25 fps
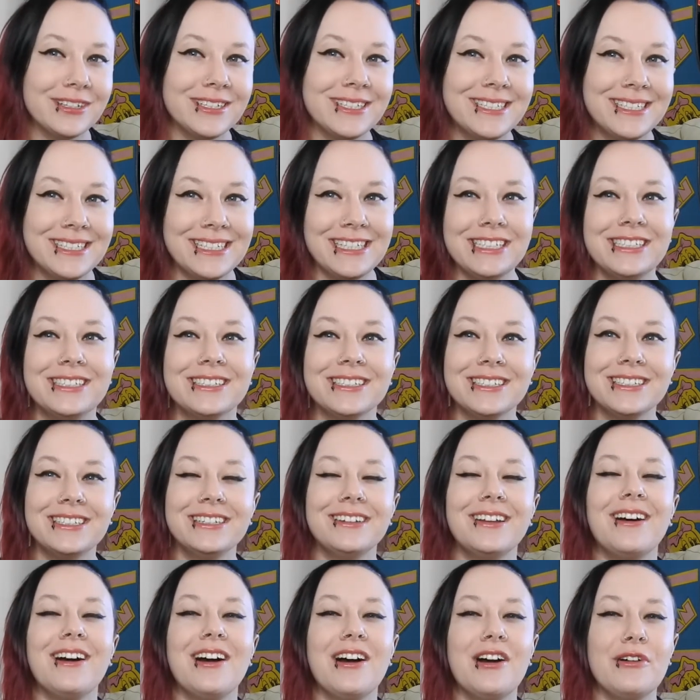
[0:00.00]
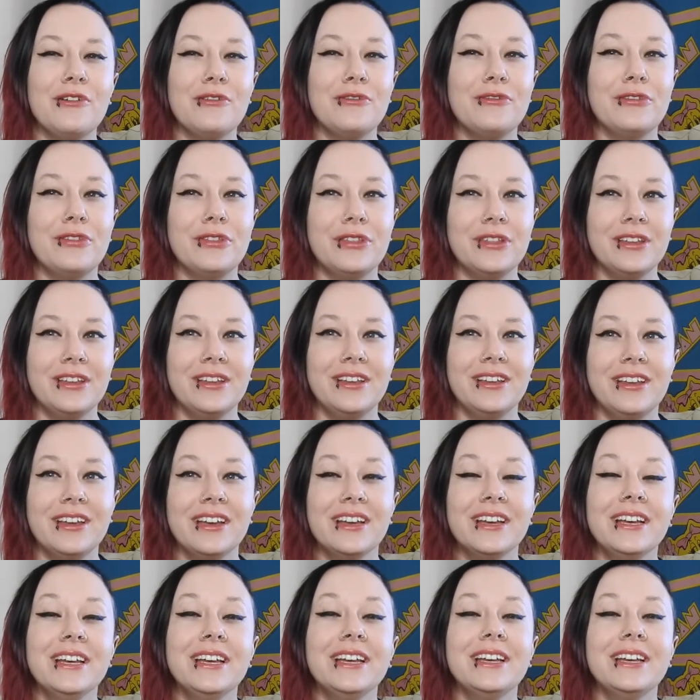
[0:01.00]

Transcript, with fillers: season of the